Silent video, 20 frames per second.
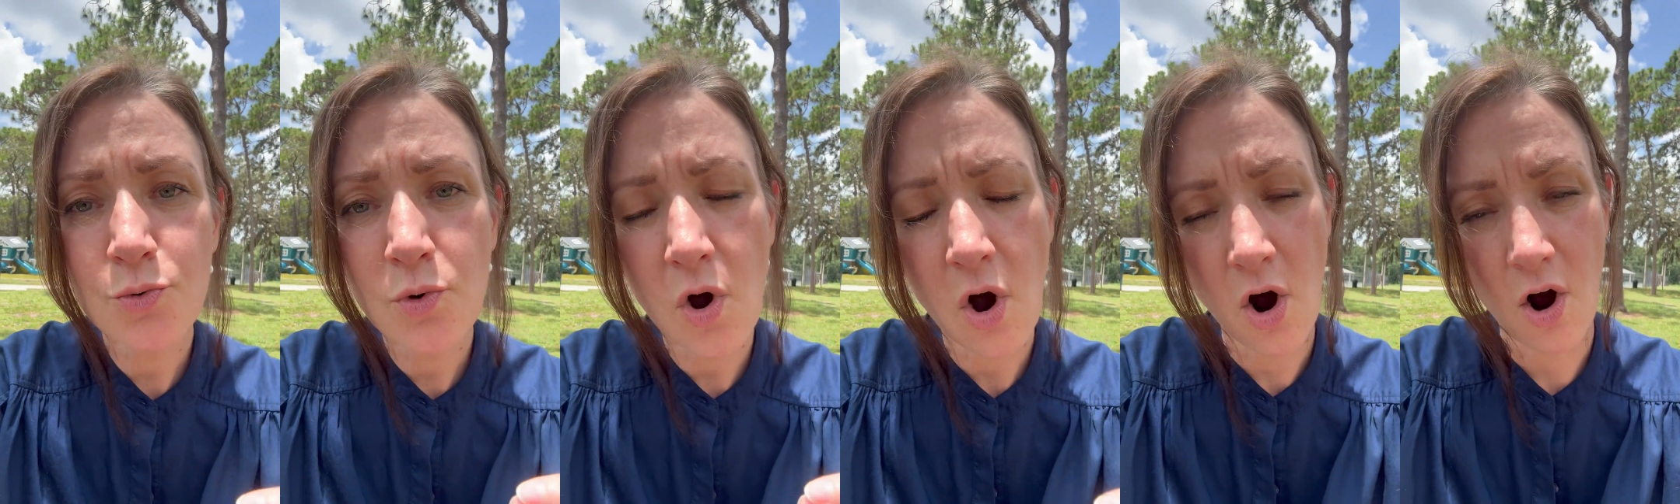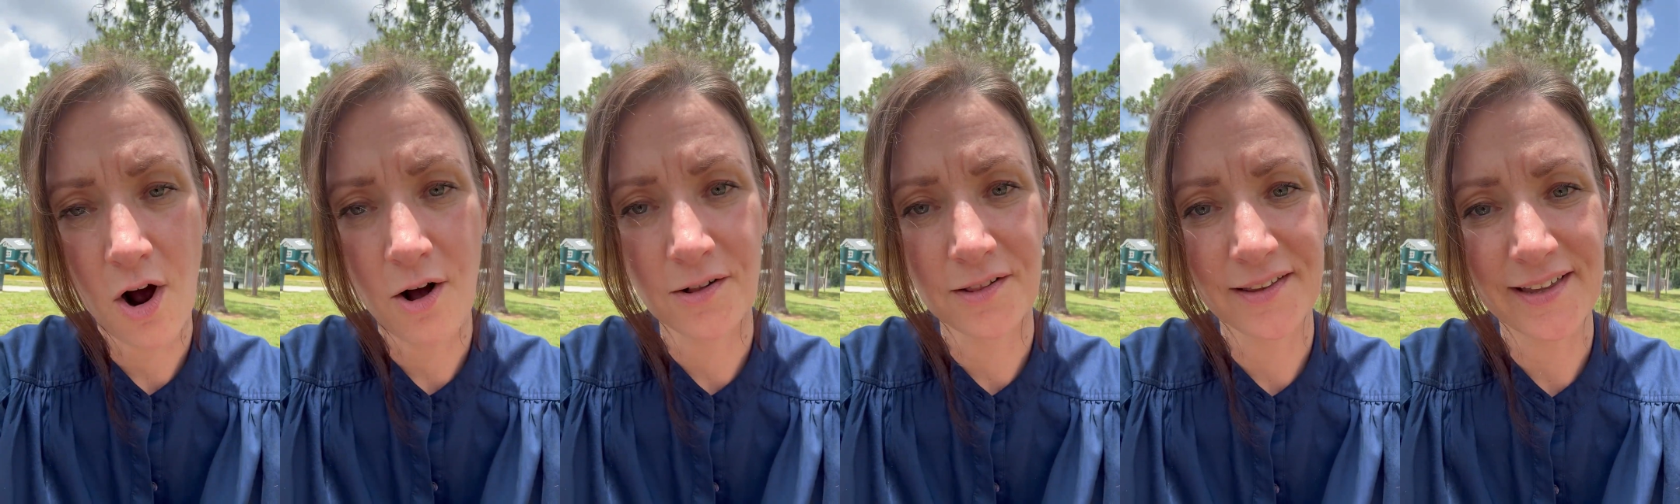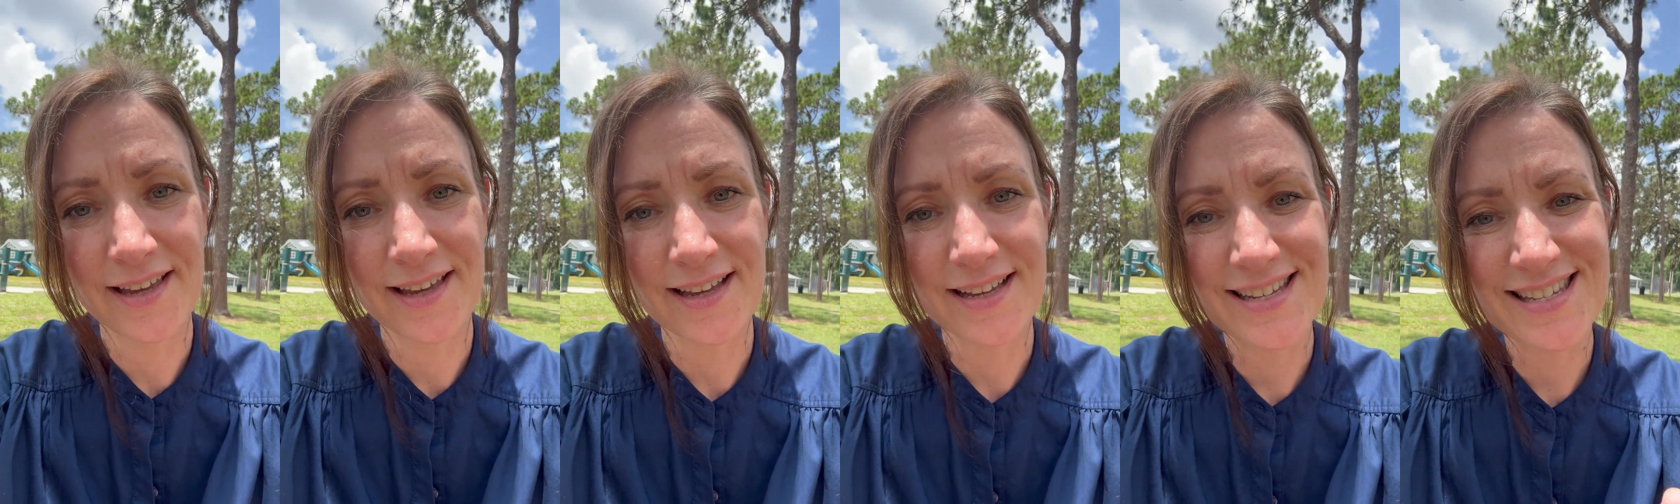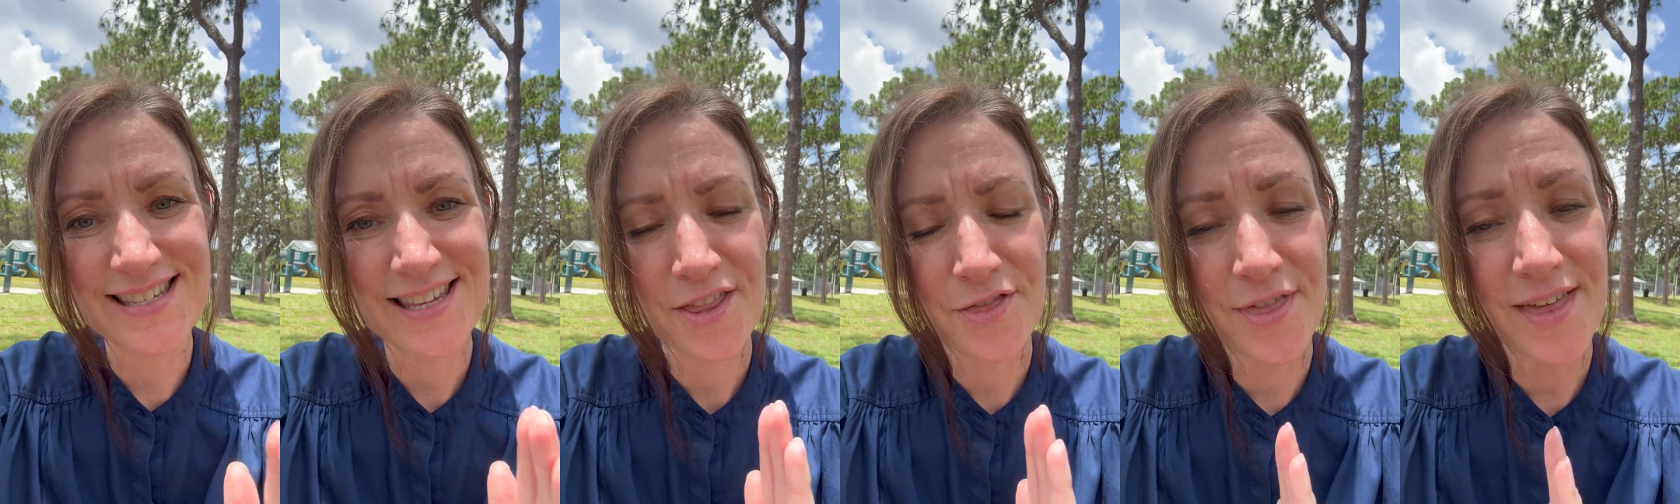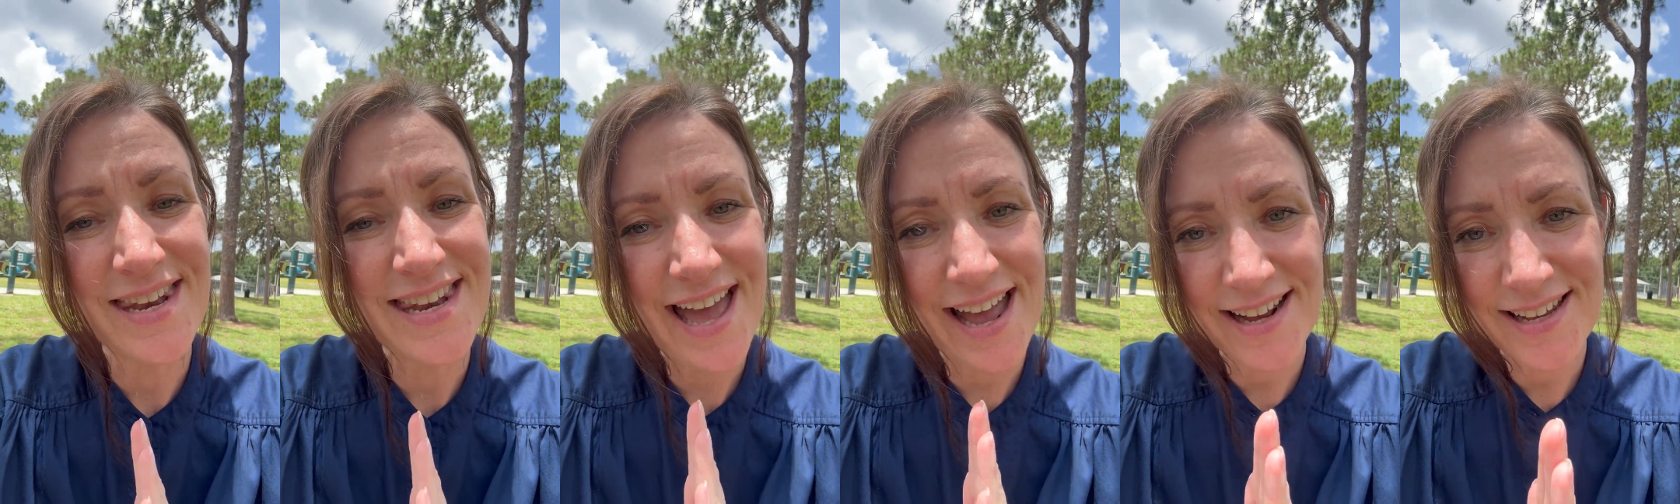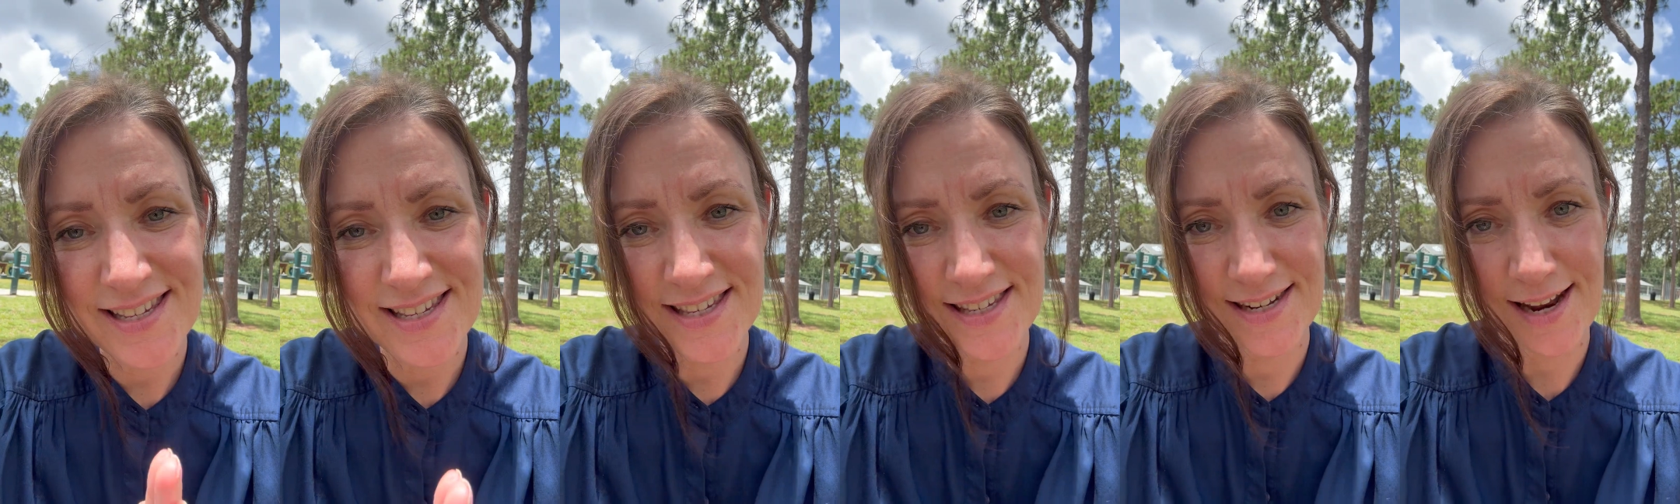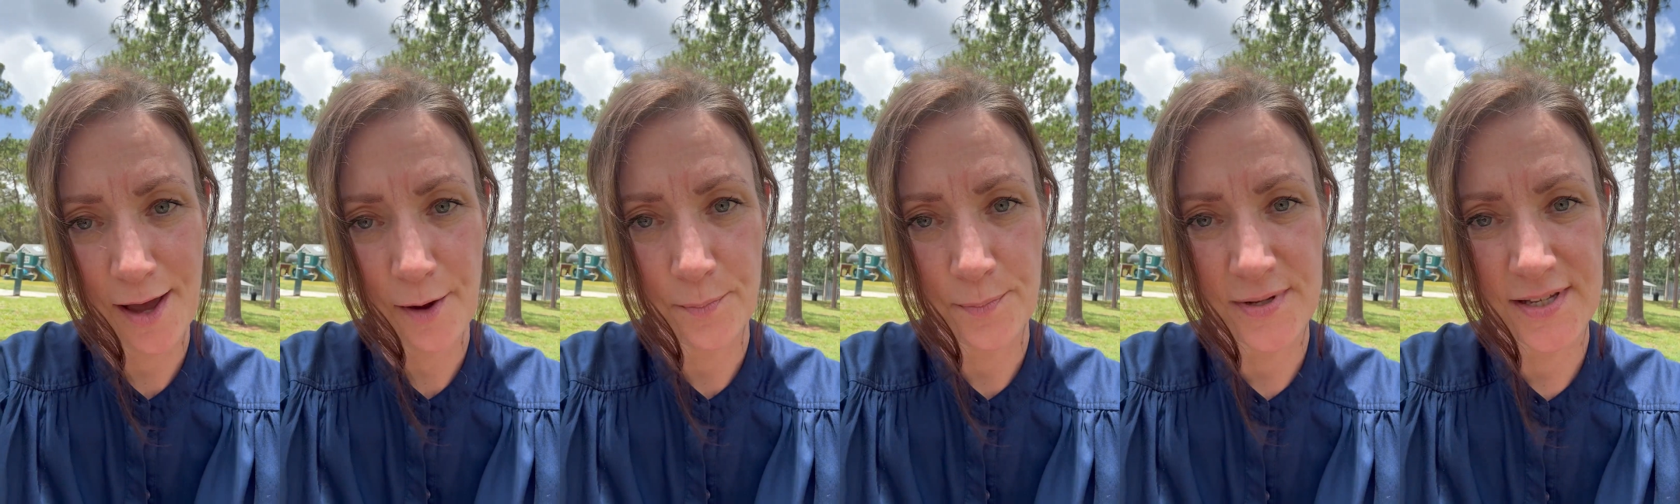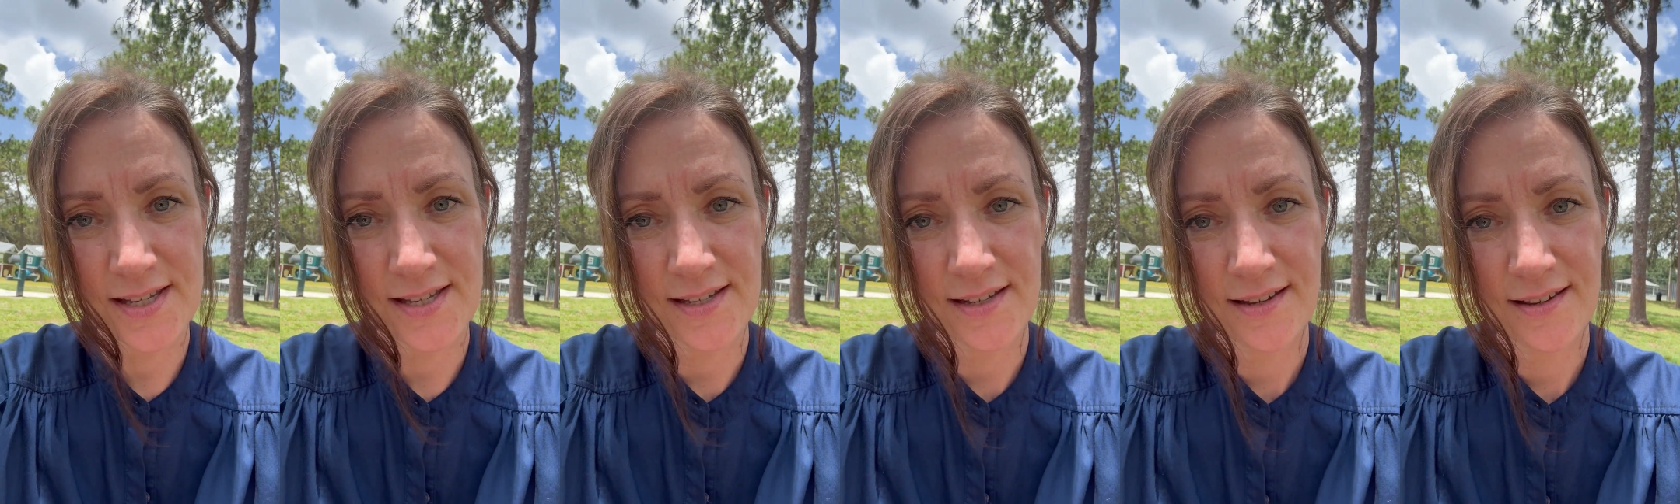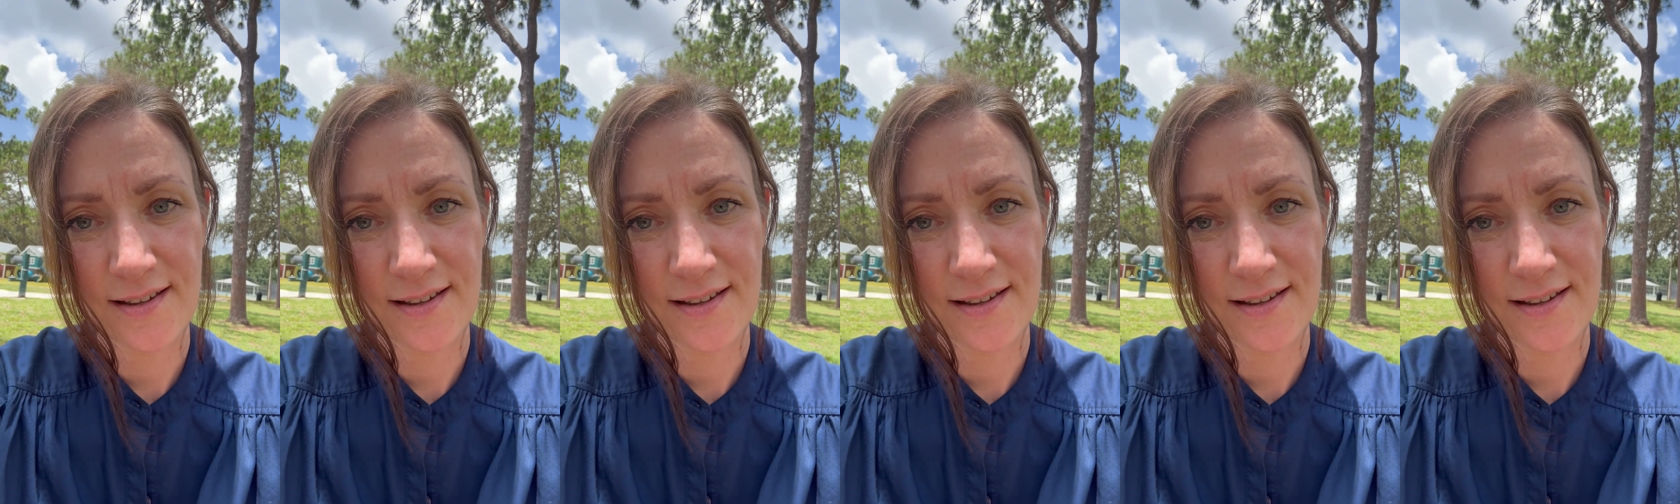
callings, the next steps,